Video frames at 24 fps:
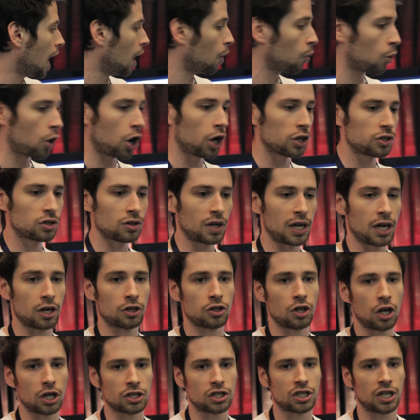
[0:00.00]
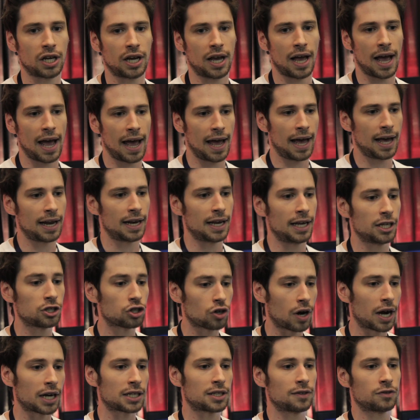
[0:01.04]
We're also here launching an
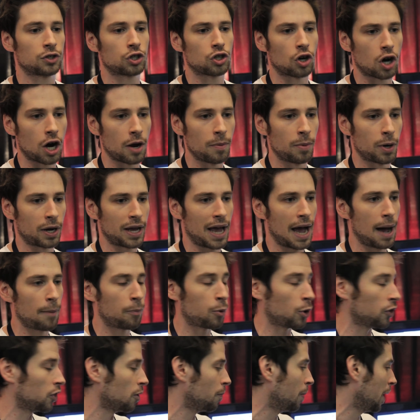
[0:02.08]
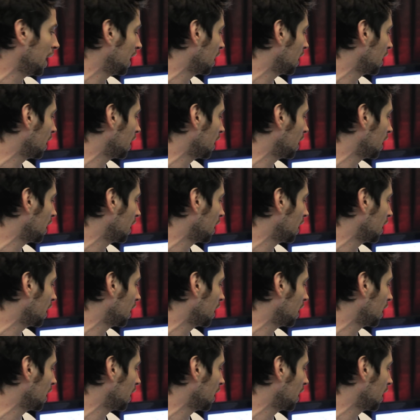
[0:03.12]
interactive storybook app with the Penny